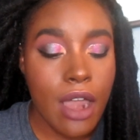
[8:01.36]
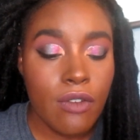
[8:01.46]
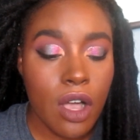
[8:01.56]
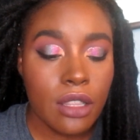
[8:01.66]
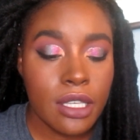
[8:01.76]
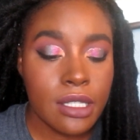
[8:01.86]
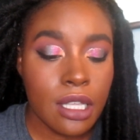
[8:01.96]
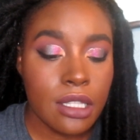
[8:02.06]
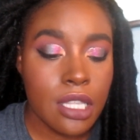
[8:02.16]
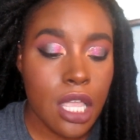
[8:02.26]
of all these
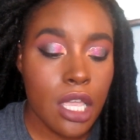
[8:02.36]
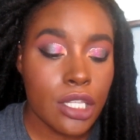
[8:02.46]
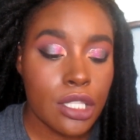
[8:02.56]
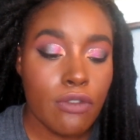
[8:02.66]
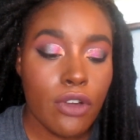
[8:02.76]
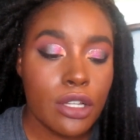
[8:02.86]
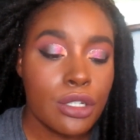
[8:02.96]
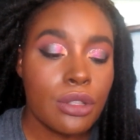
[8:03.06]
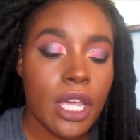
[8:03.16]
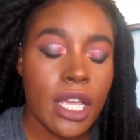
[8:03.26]
concealers, the first
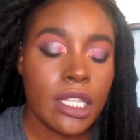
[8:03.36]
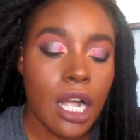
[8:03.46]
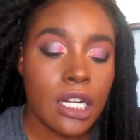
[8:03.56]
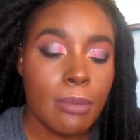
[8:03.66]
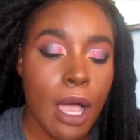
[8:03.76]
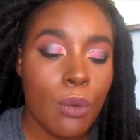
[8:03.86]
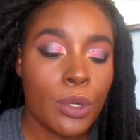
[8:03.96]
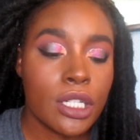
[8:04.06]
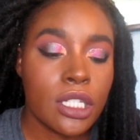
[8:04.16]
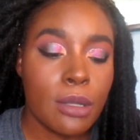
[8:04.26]
two that I talked about,
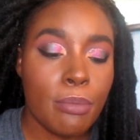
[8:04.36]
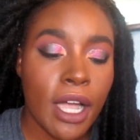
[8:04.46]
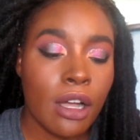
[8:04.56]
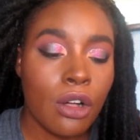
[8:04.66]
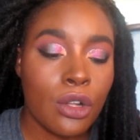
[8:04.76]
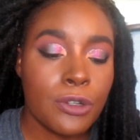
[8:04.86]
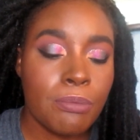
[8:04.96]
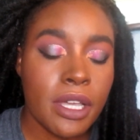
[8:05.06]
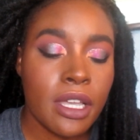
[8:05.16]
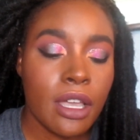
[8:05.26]
which is the Becca
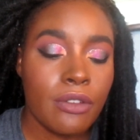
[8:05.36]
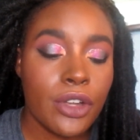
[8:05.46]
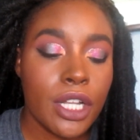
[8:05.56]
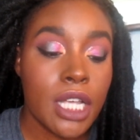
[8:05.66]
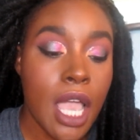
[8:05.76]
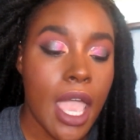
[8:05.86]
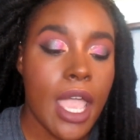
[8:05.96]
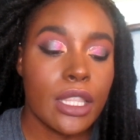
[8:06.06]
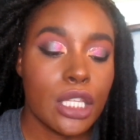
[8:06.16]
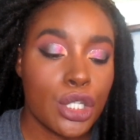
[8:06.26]
Ultimate Coverage
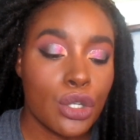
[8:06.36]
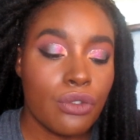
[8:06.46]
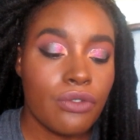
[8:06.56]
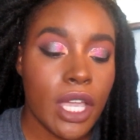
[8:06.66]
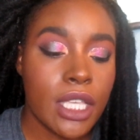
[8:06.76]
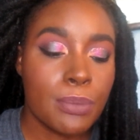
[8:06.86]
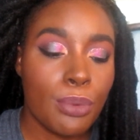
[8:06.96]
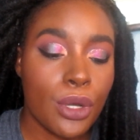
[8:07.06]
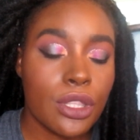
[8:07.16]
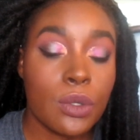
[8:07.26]
and the Too Faced
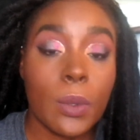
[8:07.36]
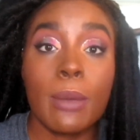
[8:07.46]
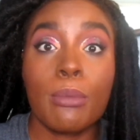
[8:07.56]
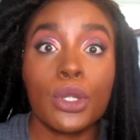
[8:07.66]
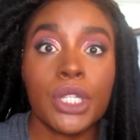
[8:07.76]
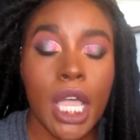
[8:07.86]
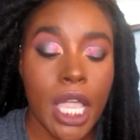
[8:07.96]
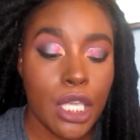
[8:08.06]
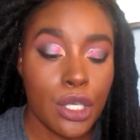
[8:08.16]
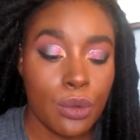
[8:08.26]
Born This Way
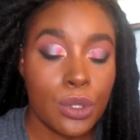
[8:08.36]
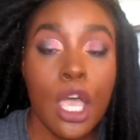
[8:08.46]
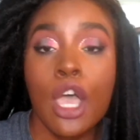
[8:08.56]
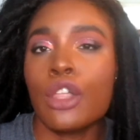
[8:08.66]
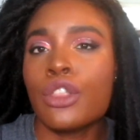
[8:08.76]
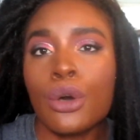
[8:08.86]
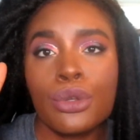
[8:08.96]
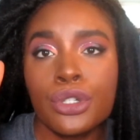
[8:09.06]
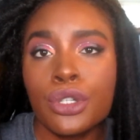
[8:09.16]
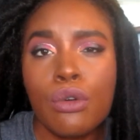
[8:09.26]
Multi-Use,
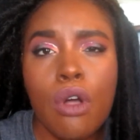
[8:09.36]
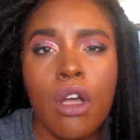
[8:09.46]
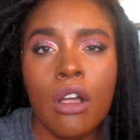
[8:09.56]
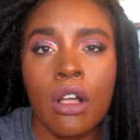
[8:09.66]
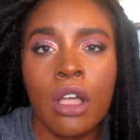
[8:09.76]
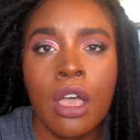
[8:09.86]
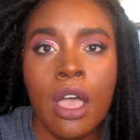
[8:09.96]
those two are